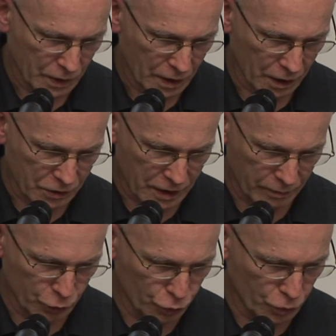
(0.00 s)
had
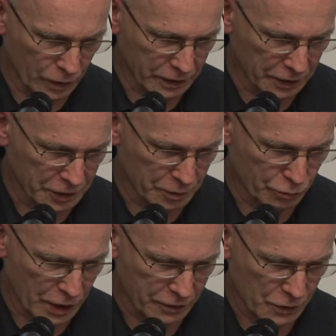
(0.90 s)
come to you and eaten
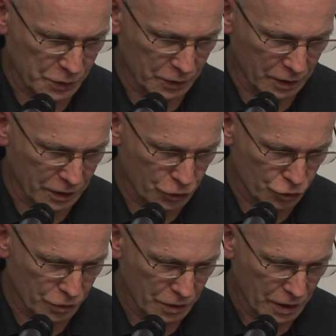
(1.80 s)
breakfast in the
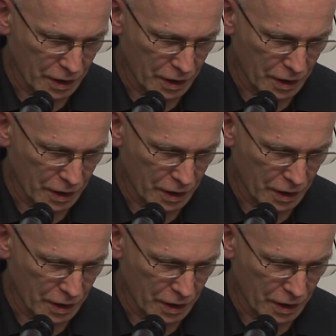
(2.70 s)
kitchen,